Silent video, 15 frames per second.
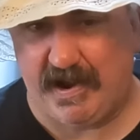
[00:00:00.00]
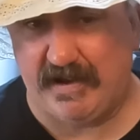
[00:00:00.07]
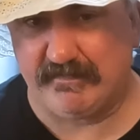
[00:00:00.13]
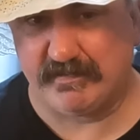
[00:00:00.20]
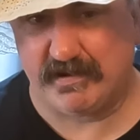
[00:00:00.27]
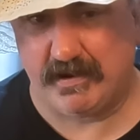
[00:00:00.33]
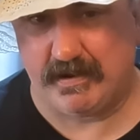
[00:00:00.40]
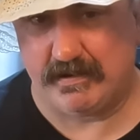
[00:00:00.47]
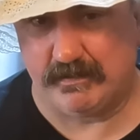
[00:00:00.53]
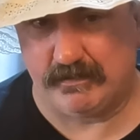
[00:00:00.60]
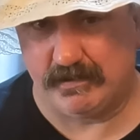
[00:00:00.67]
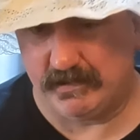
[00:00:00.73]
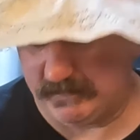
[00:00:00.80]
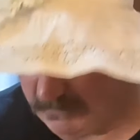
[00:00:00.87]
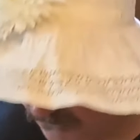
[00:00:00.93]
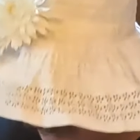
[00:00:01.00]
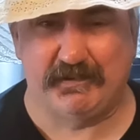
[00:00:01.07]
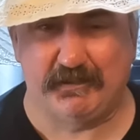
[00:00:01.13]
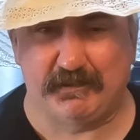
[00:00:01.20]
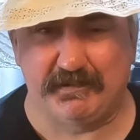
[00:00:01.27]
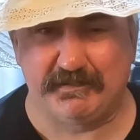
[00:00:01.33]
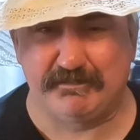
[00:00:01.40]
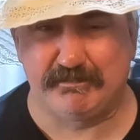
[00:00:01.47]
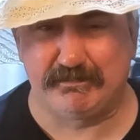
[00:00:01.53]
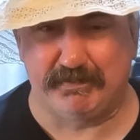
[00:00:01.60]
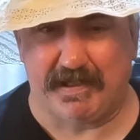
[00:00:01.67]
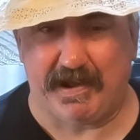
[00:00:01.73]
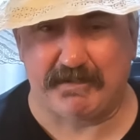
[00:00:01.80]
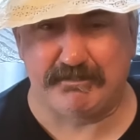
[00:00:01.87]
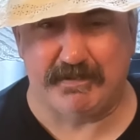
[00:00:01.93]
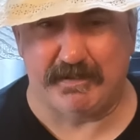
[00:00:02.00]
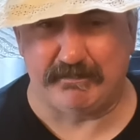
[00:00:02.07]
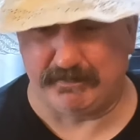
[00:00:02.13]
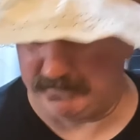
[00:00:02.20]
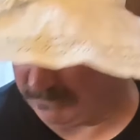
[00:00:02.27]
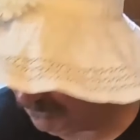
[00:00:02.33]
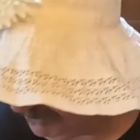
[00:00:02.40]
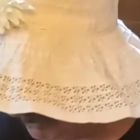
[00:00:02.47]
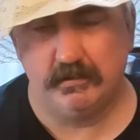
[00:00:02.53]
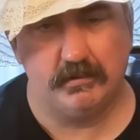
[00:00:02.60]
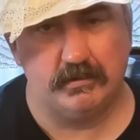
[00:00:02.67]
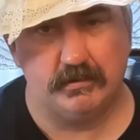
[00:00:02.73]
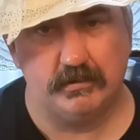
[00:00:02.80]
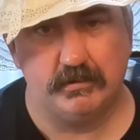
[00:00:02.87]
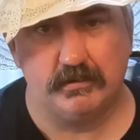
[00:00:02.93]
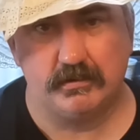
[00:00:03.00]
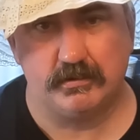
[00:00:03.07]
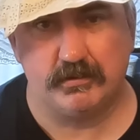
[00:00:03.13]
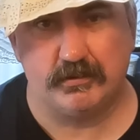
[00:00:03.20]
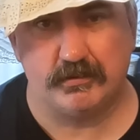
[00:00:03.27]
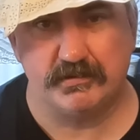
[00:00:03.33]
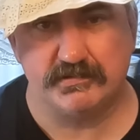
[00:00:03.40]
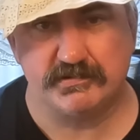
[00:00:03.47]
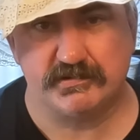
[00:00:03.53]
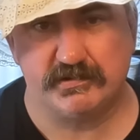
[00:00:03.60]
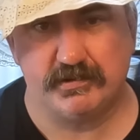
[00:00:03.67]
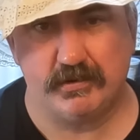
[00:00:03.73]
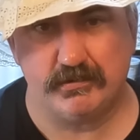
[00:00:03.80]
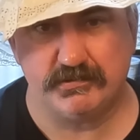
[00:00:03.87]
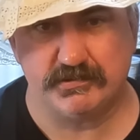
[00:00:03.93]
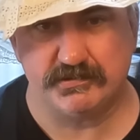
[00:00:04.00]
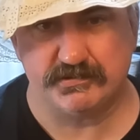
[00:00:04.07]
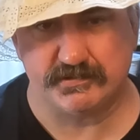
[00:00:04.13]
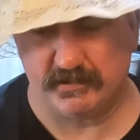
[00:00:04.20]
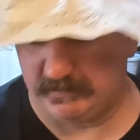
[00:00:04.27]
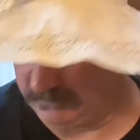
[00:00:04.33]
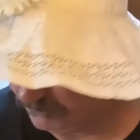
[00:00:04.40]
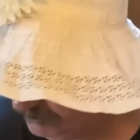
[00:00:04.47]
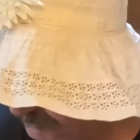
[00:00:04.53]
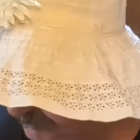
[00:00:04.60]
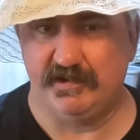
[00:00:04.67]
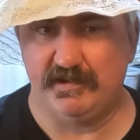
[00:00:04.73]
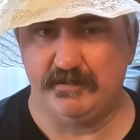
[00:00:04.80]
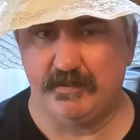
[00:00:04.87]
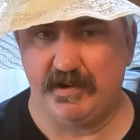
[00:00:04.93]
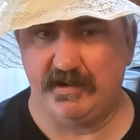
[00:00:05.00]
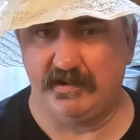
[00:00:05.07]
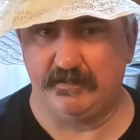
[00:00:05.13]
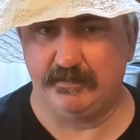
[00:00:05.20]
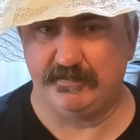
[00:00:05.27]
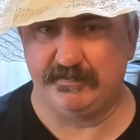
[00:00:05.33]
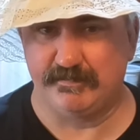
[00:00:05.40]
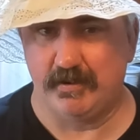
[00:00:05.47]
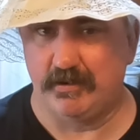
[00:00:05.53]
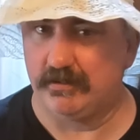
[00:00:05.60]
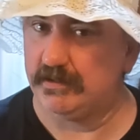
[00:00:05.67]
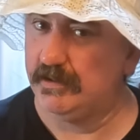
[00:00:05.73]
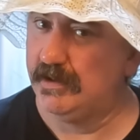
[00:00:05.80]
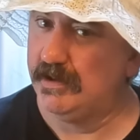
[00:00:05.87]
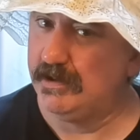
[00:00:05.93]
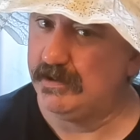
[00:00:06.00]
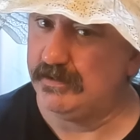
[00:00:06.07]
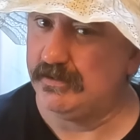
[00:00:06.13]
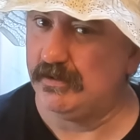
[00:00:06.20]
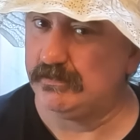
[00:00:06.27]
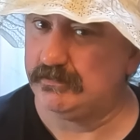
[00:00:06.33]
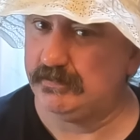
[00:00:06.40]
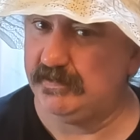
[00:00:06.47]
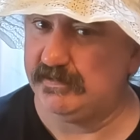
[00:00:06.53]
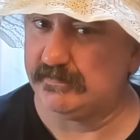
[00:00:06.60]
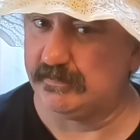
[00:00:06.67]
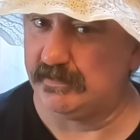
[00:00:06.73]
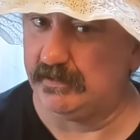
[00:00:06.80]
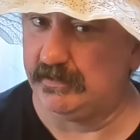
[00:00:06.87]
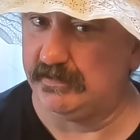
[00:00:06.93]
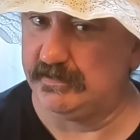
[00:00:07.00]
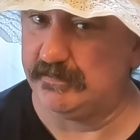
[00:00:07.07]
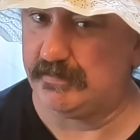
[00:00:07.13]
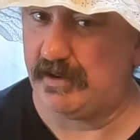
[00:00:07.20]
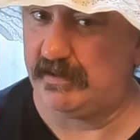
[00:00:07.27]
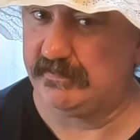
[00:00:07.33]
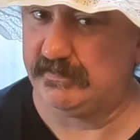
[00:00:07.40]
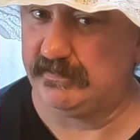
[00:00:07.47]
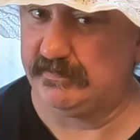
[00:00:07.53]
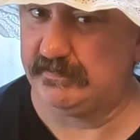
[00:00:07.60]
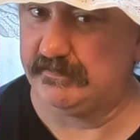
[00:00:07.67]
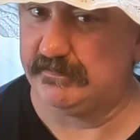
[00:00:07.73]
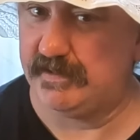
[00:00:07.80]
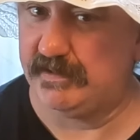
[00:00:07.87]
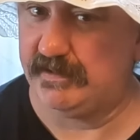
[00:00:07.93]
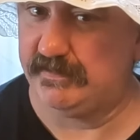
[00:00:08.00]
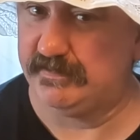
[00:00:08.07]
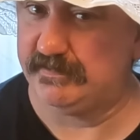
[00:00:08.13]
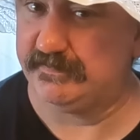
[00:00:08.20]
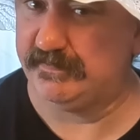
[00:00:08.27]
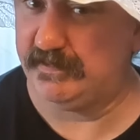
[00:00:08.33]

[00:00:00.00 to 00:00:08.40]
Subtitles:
Avocado oil, coarse black pepper, coarse kosher salt, genuine liquid smoke. No trees were hurt in the process of making this